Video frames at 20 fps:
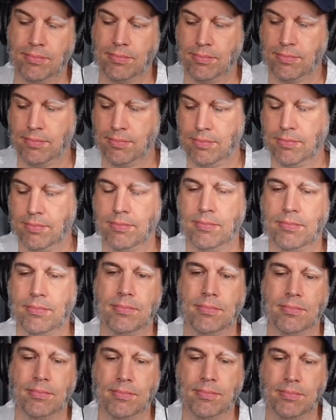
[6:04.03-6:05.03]

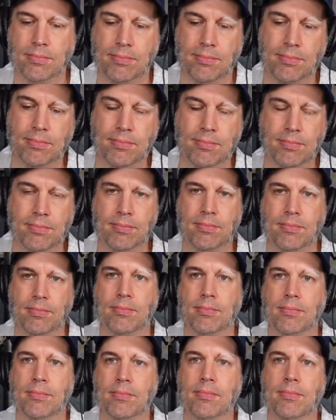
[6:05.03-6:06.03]

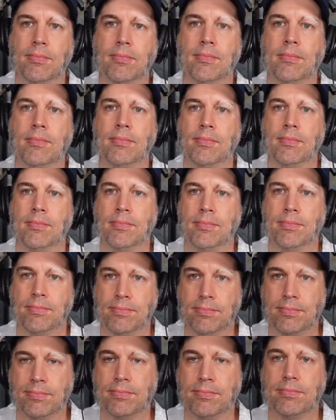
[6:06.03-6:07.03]

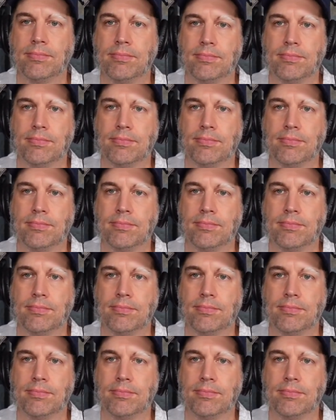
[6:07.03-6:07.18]
No words are spoken by the person on screen.